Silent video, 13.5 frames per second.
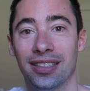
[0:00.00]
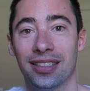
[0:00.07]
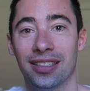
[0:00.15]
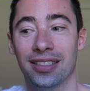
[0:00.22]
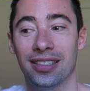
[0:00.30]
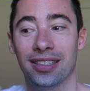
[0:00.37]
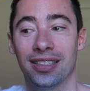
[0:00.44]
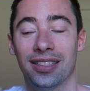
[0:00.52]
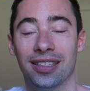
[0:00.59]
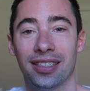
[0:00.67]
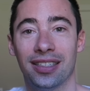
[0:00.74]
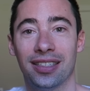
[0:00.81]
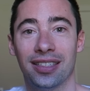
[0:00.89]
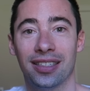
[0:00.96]

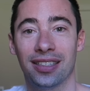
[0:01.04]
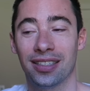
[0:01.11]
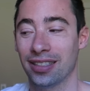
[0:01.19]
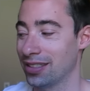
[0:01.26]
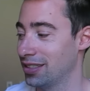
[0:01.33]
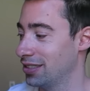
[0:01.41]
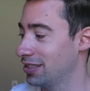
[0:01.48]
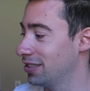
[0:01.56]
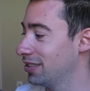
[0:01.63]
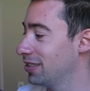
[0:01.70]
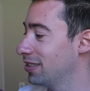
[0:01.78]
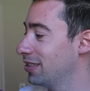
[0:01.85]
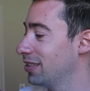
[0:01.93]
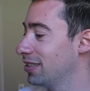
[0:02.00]

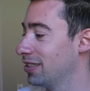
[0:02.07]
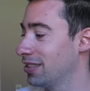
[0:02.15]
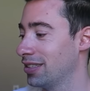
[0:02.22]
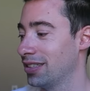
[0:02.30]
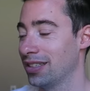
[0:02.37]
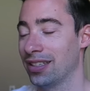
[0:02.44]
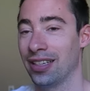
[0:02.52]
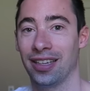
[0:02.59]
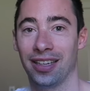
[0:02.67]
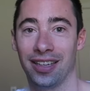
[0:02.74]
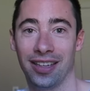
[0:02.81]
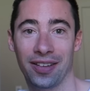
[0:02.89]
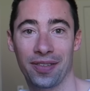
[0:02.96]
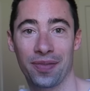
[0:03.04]

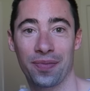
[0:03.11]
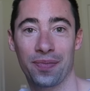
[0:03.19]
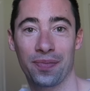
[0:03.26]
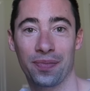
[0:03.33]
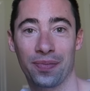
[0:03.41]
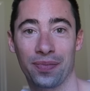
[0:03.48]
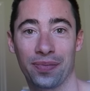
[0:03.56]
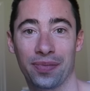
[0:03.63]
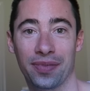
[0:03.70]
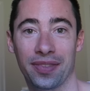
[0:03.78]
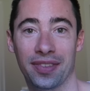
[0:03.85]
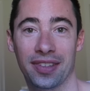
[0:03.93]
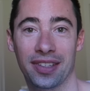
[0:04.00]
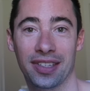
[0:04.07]

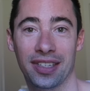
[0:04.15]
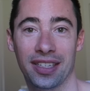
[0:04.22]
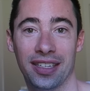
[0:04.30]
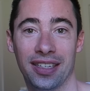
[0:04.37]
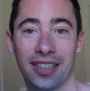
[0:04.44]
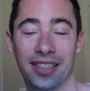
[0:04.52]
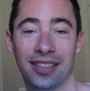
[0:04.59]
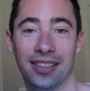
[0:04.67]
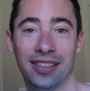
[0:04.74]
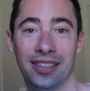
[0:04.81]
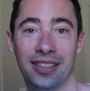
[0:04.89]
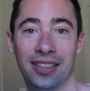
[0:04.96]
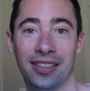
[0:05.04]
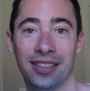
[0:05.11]

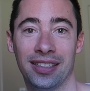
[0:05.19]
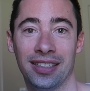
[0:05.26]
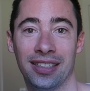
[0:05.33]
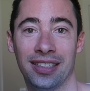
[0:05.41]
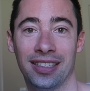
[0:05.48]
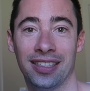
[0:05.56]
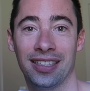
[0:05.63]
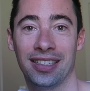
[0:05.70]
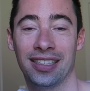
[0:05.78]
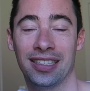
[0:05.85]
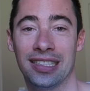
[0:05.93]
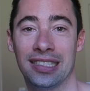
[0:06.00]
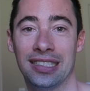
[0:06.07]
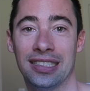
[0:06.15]

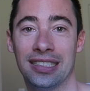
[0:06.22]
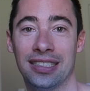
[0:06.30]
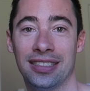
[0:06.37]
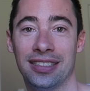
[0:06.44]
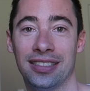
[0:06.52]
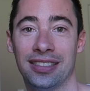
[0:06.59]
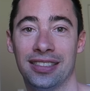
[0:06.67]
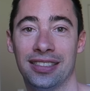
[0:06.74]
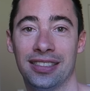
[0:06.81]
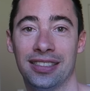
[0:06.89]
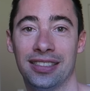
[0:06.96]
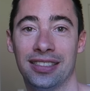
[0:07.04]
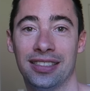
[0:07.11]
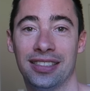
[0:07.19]

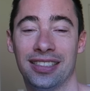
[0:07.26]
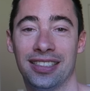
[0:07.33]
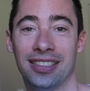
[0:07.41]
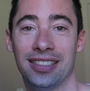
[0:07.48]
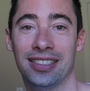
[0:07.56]
(silent)